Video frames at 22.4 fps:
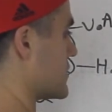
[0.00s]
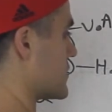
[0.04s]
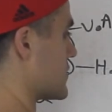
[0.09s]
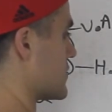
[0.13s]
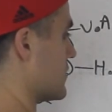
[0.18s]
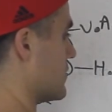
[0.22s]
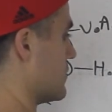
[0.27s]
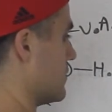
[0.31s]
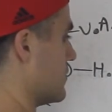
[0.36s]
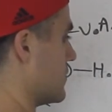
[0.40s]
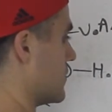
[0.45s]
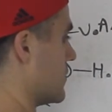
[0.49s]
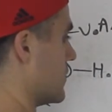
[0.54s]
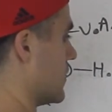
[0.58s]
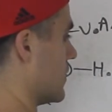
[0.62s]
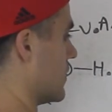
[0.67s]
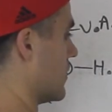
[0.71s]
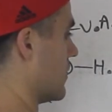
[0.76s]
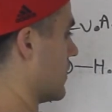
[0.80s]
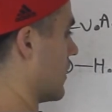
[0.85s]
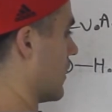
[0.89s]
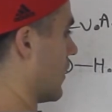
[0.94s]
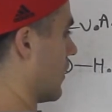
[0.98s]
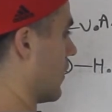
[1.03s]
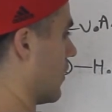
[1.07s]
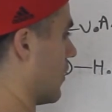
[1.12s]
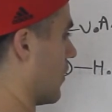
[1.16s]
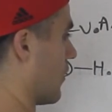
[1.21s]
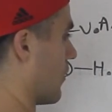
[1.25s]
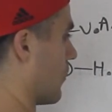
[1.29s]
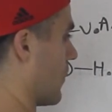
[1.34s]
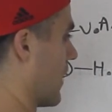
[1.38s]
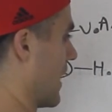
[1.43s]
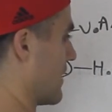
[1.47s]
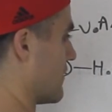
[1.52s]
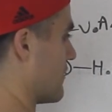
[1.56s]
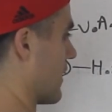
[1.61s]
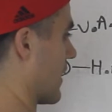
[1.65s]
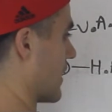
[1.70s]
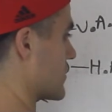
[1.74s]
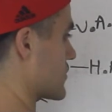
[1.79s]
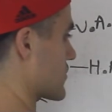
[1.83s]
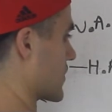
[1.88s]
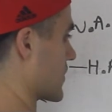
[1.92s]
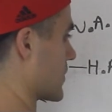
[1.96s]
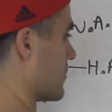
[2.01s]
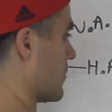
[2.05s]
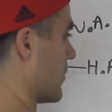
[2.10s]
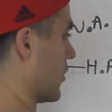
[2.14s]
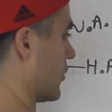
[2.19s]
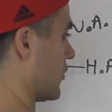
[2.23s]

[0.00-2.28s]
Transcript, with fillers: 2. All the y values are going to